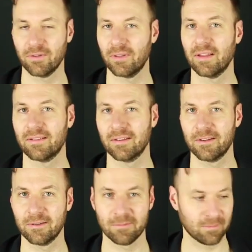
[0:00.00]
to this
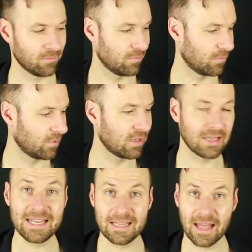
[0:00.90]

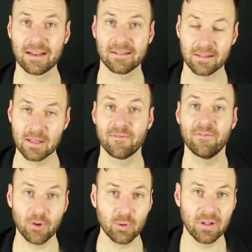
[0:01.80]
key that is the
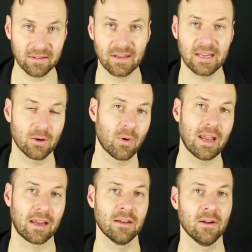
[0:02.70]
furthest key
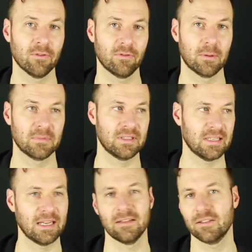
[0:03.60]
away from
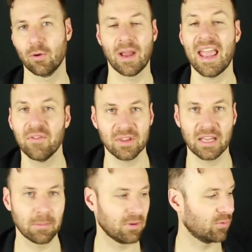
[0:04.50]
C. So
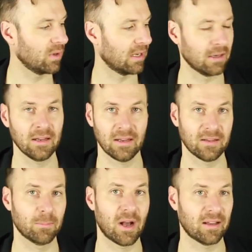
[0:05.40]
everything in between
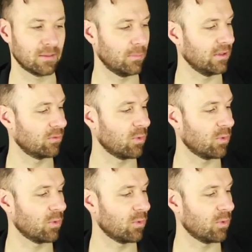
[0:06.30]
is possible as